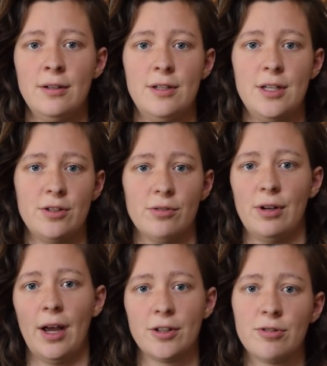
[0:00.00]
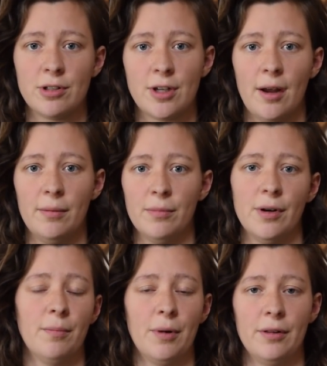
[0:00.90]
diesel an extra time
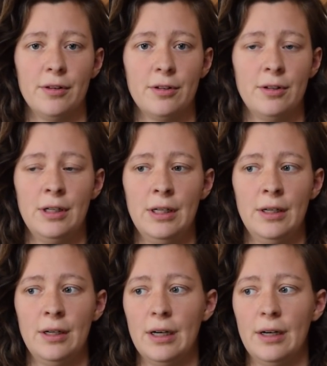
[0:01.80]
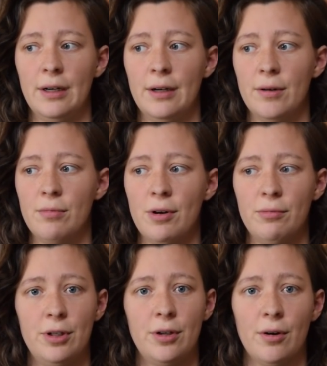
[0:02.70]
a month when
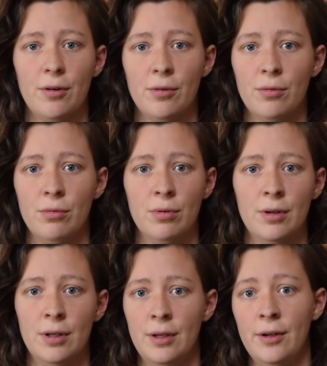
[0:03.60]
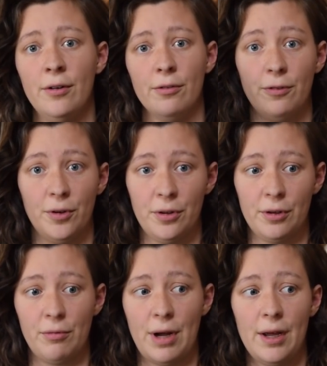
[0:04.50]
we go further
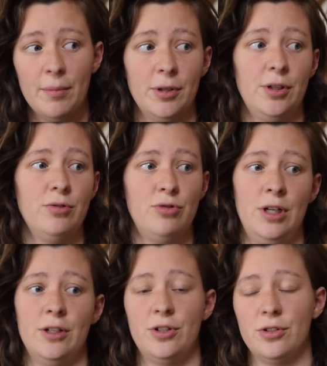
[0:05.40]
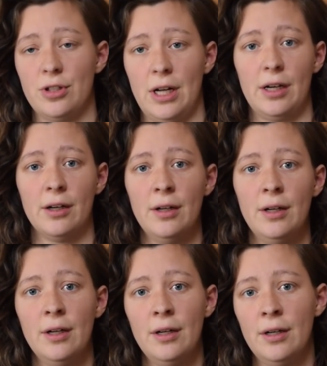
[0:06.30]
away, but usually it's just like
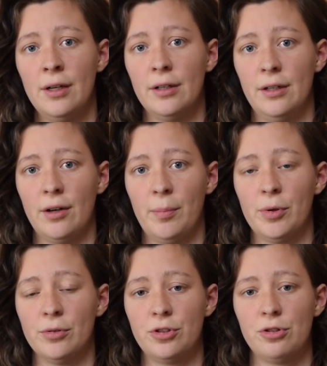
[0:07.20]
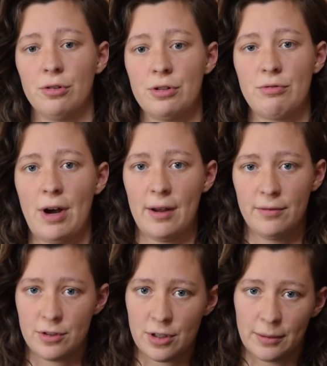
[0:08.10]
a couple short
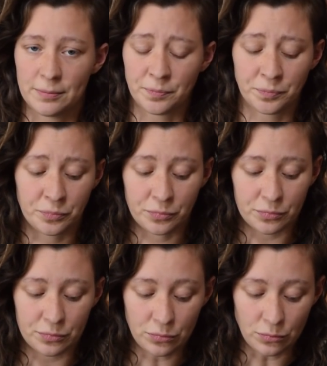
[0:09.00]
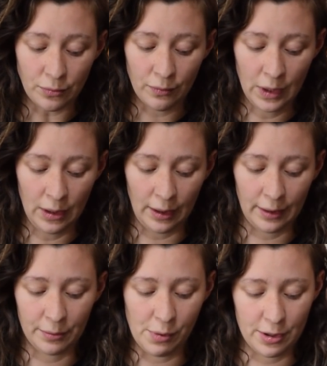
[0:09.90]
drives,
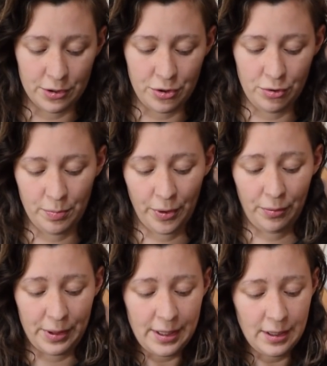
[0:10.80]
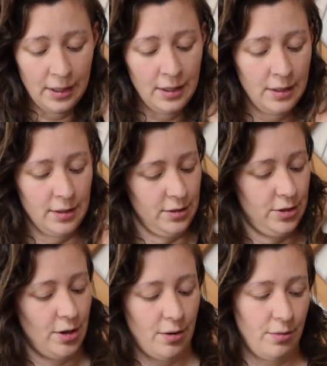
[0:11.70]
1 or 2 per week,
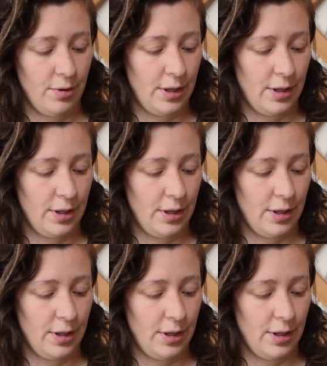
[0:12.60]
so